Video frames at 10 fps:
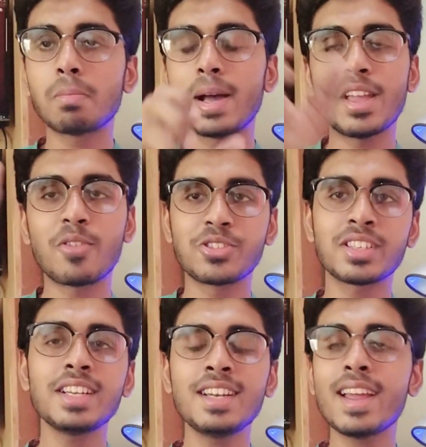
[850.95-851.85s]
by our
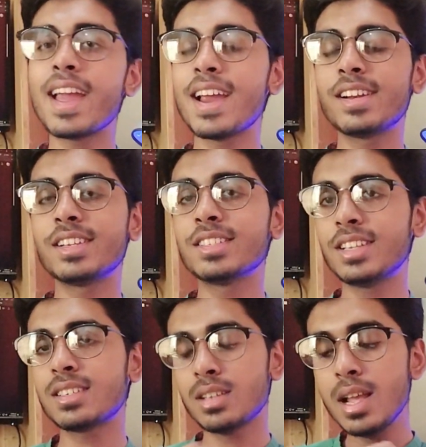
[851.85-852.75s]
screen and
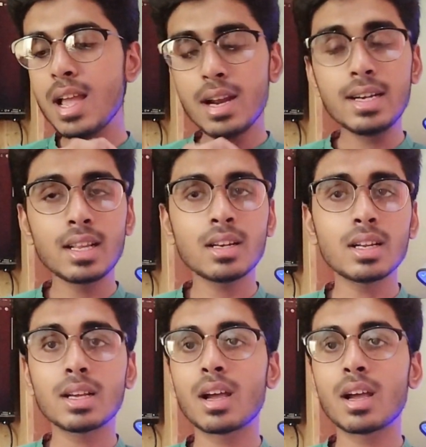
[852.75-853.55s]
just written